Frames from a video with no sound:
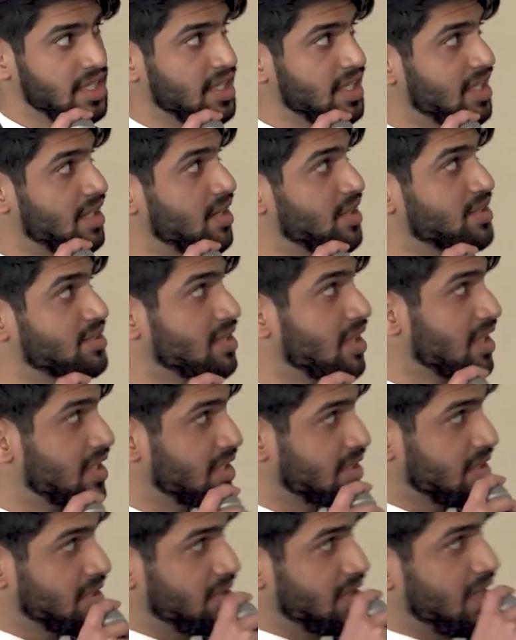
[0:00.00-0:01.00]

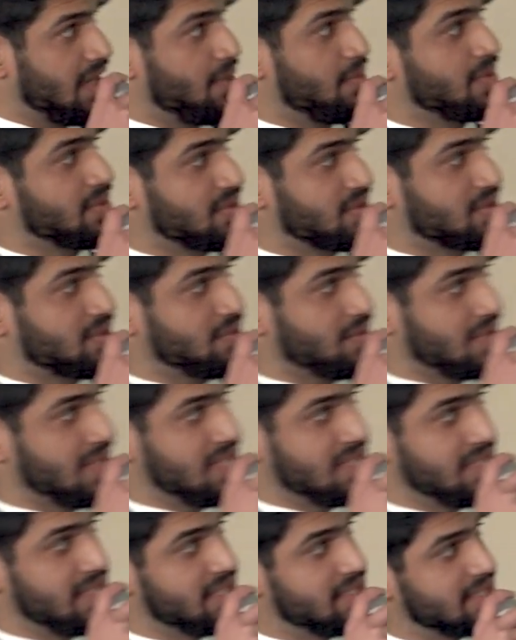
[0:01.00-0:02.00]
I went to school in
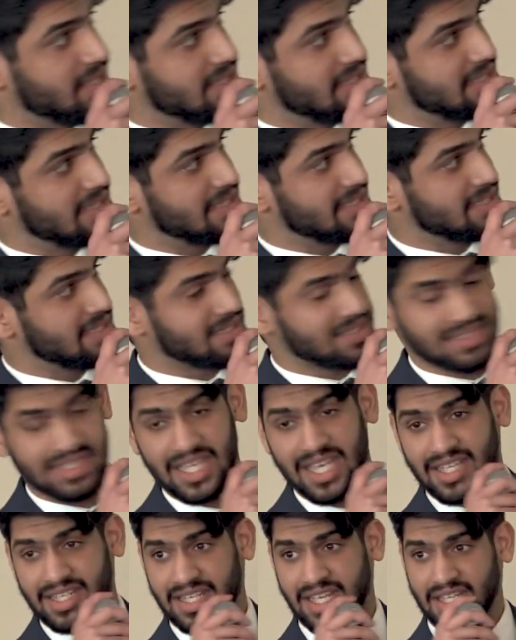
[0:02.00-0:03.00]
India.
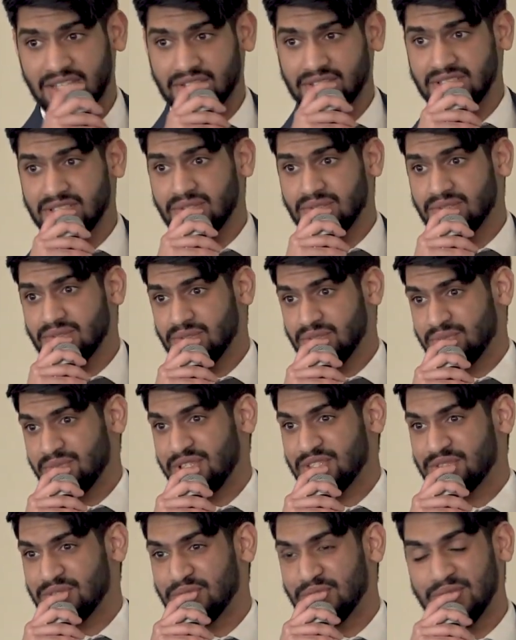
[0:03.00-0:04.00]
That actually was my
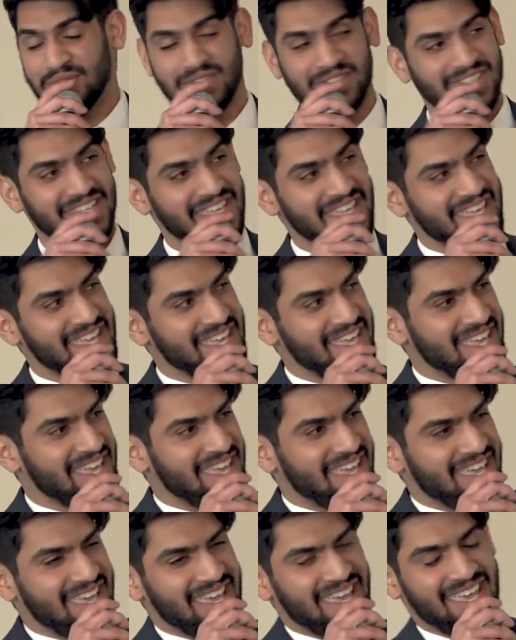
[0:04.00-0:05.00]
school.
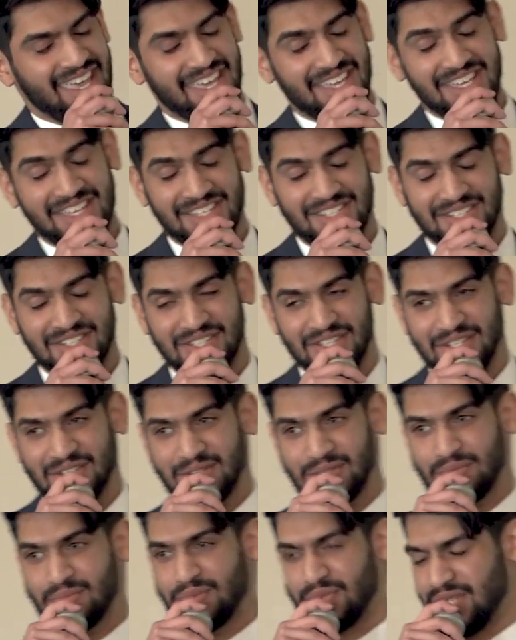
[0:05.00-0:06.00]
And
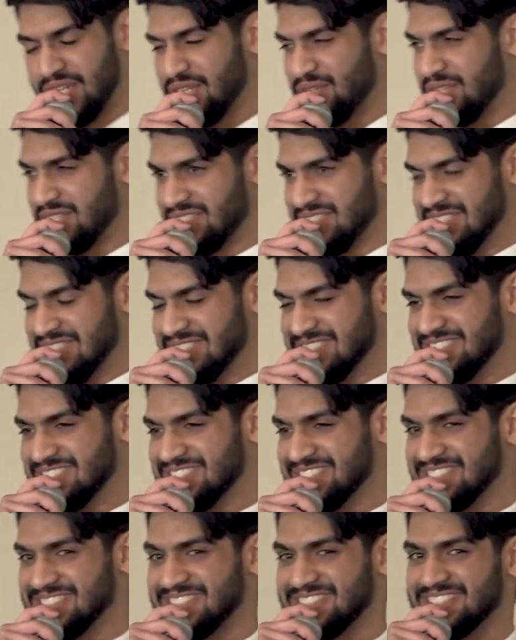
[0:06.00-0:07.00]
pretty quickly,
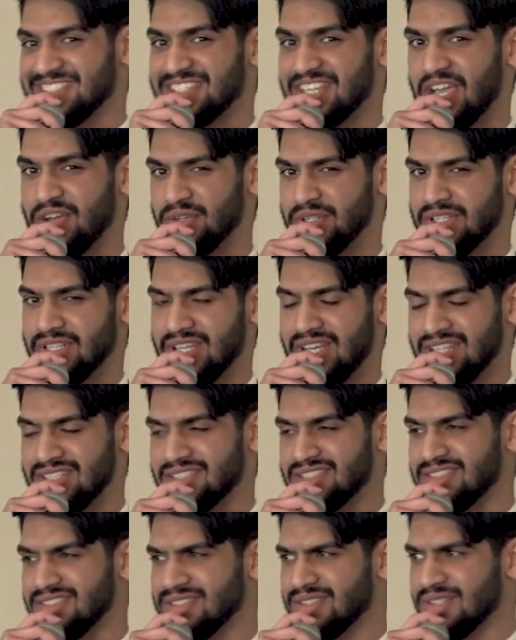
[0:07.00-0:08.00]
I
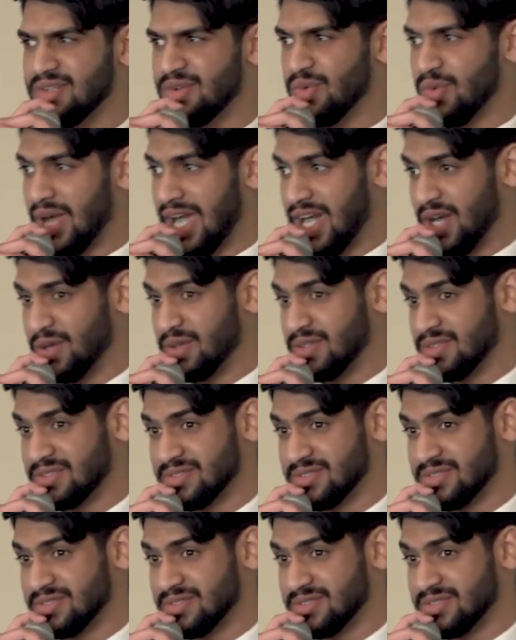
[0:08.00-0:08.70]
realized, wow,